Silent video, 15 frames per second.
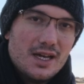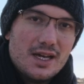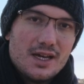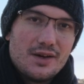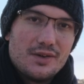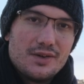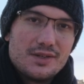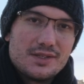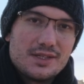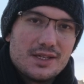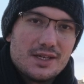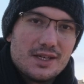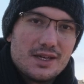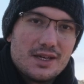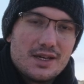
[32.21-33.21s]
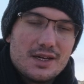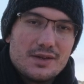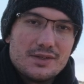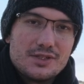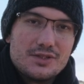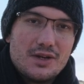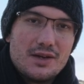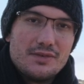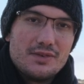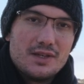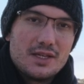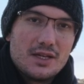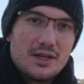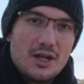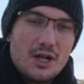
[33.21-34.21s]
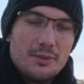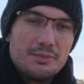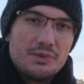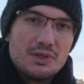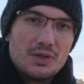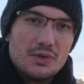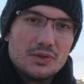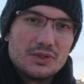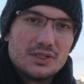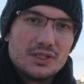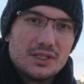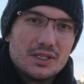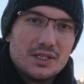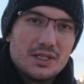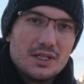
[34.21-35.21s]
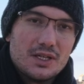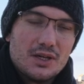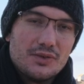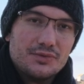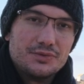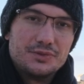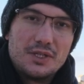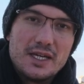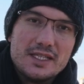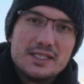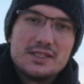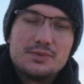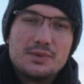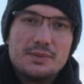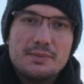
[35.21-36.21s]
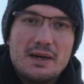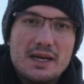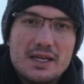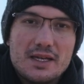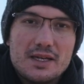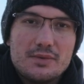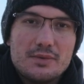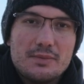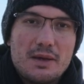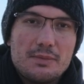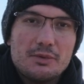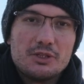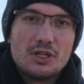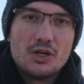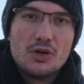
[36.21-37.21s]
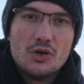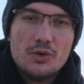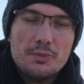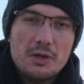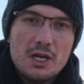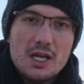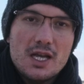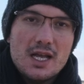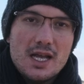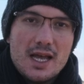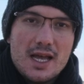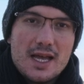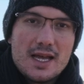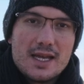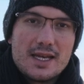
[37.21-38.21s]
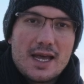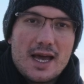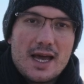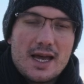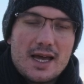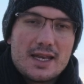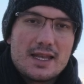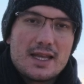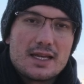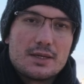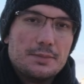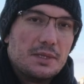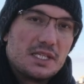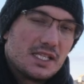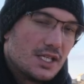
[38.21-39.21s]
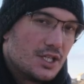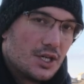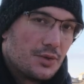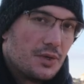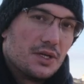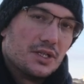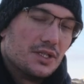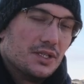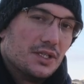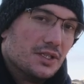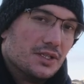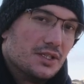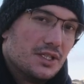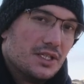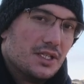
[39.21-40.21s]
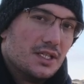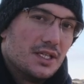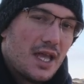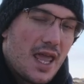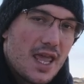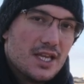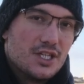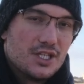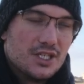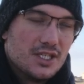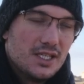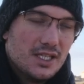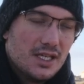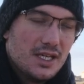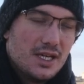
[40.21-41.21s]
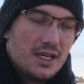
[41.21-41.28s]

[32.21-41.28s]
I was driving up north of France with my motorhome, and I had like a message error on the engine,